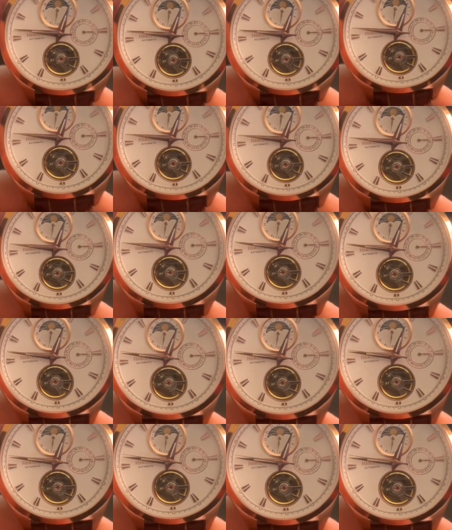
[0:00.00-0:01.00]
meters
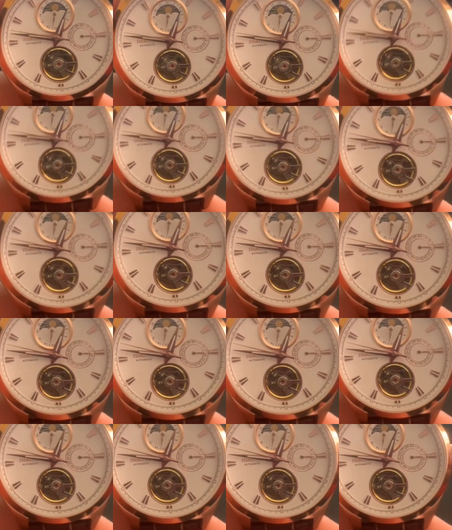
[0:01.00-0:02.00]
or 5 ATM
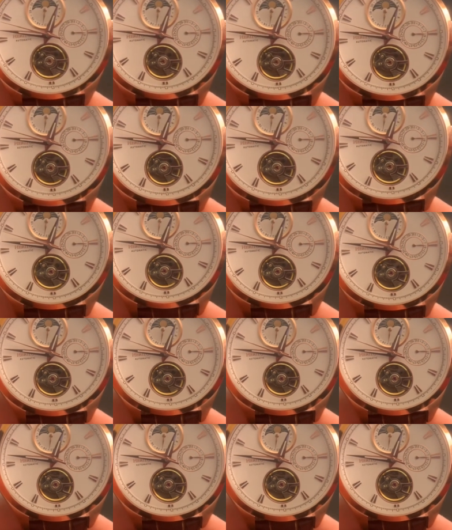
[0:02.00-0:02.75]
water resistance.